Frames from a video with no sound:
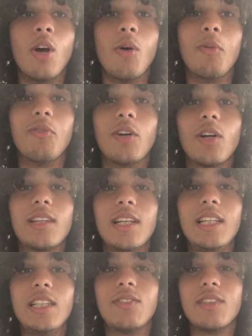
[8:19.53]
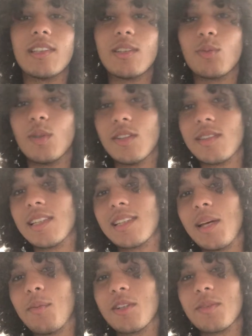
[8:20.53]
Moving on to Leeds versus Wolves. This
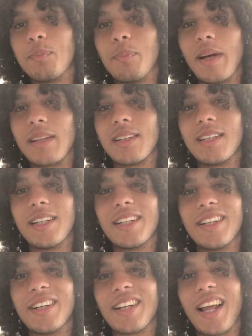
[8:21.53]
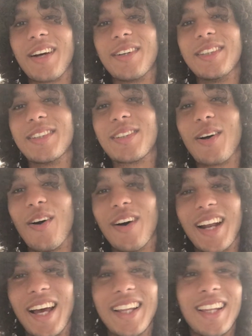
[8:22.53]
game was better than it looked like on the
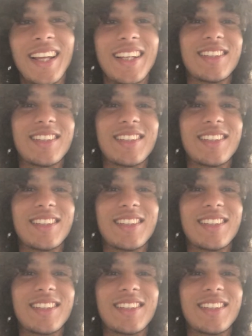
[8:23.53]
scoreline.